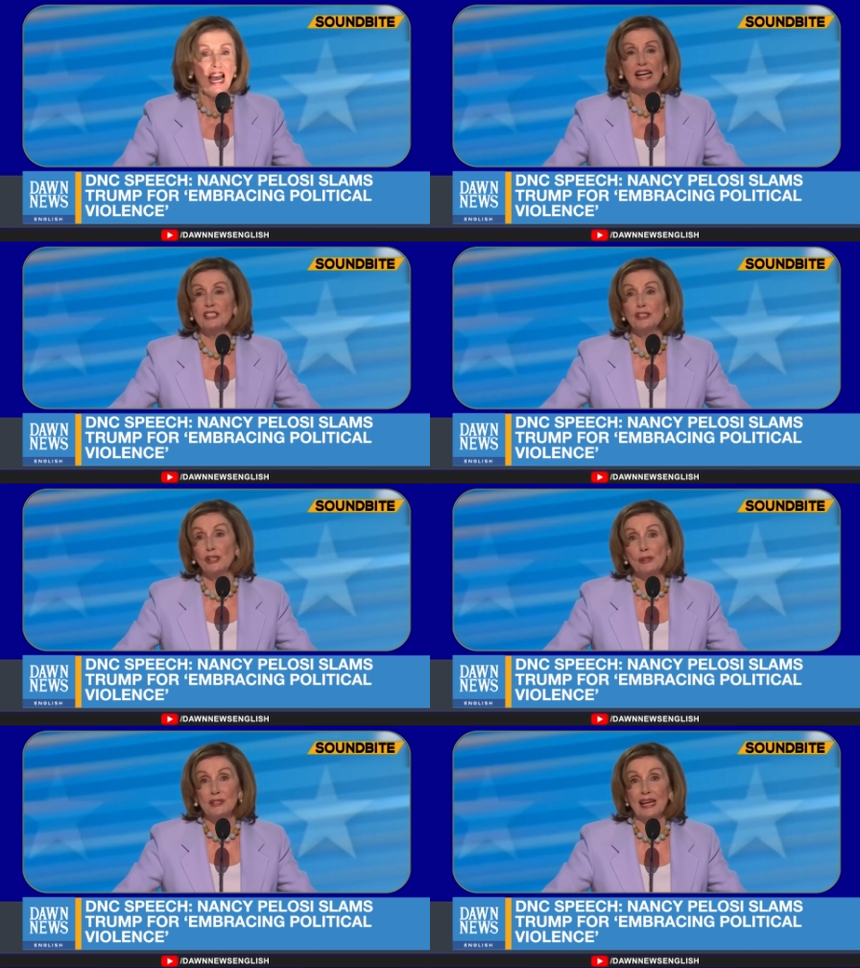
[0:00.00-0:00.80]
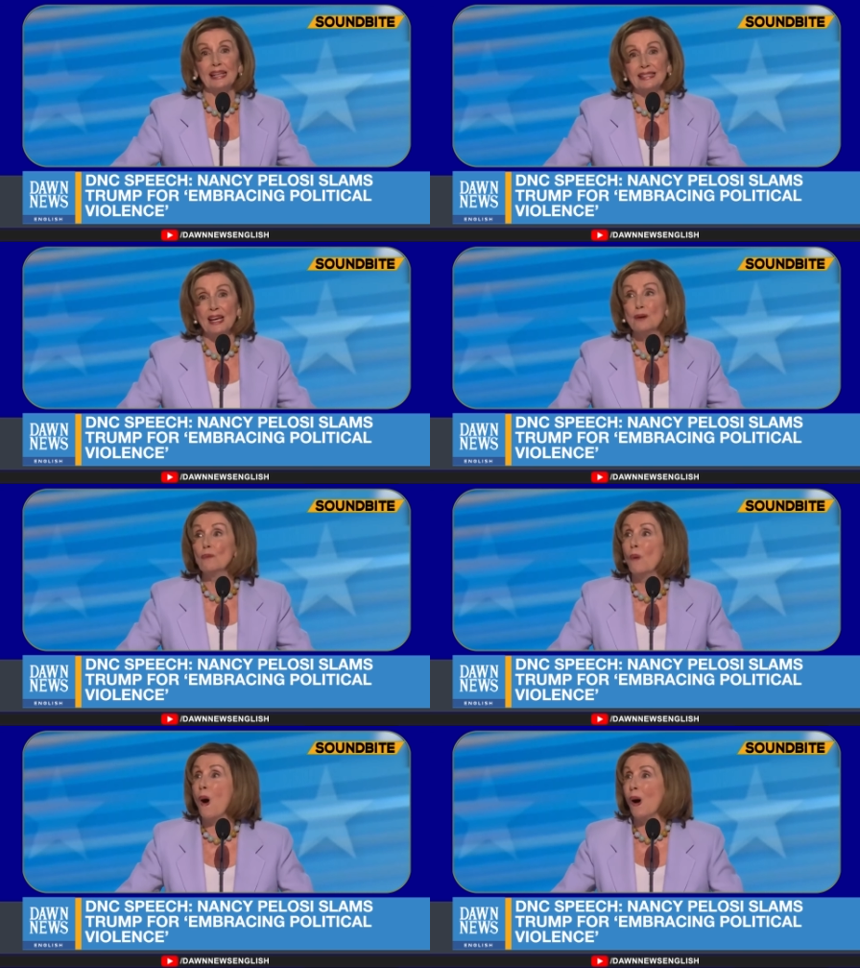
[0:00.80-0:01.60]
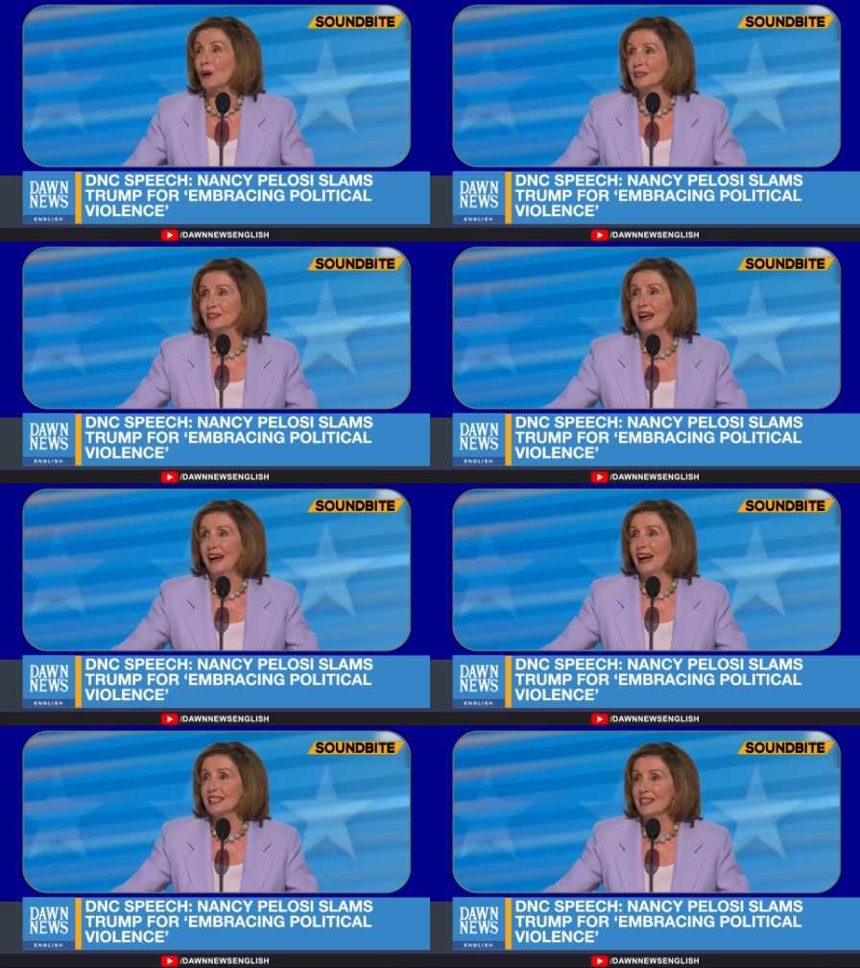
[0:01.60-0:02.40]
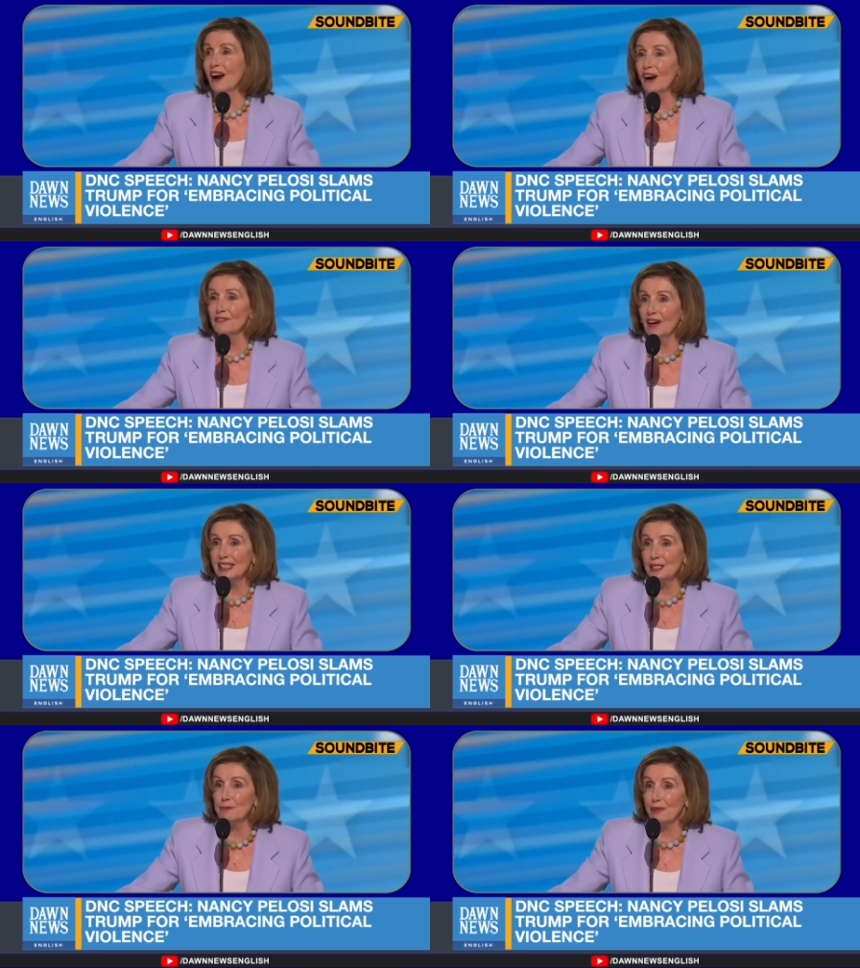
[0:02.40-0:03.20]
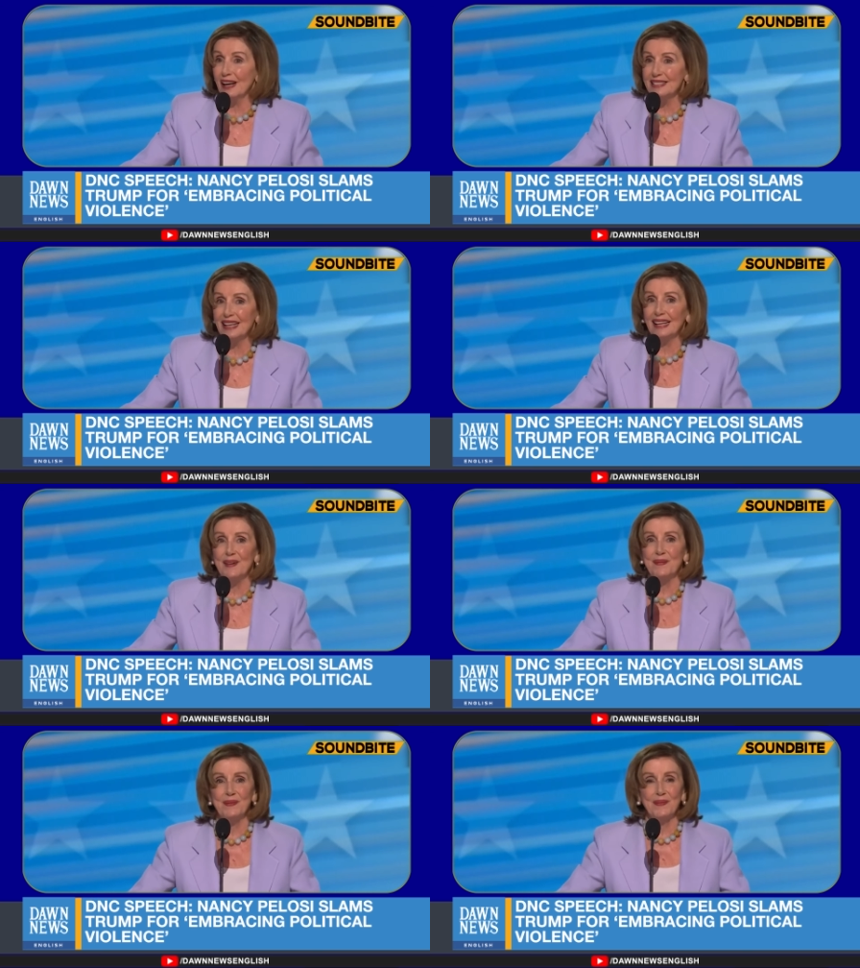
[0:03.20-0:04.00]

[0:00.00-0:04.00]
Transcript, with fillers: and choosing Tim Walz as our vice president.